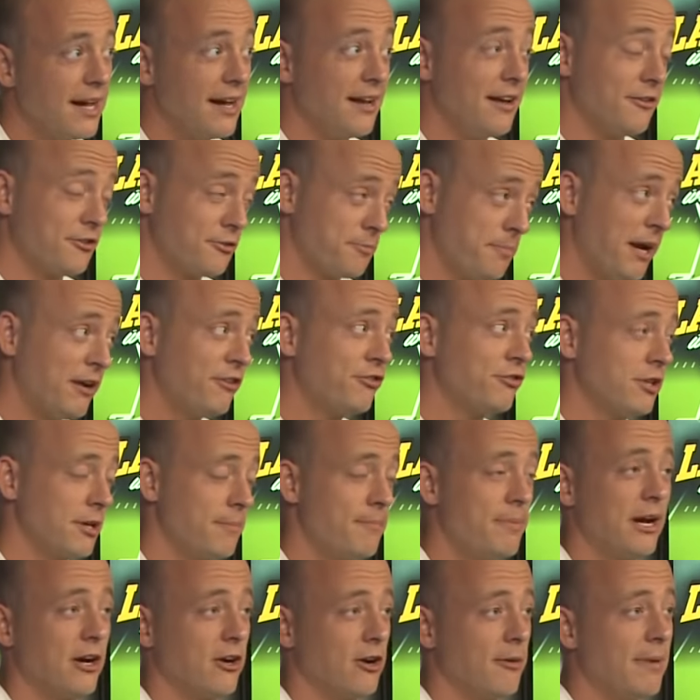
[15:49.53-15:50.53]
especially
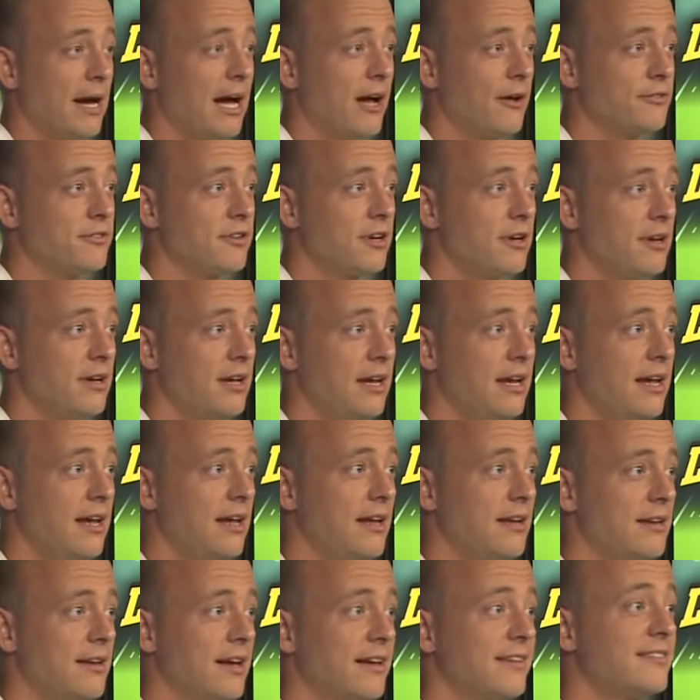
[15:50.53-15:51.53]
paramount
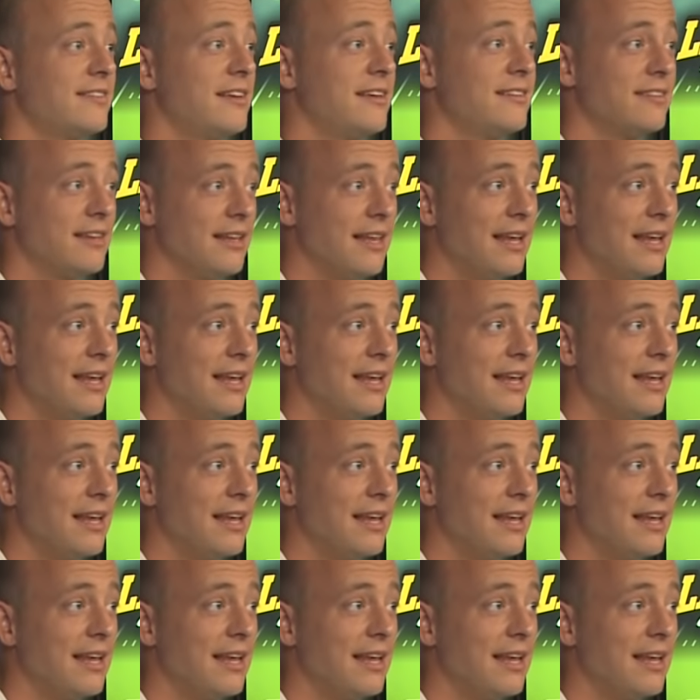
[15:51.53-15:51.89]
in a season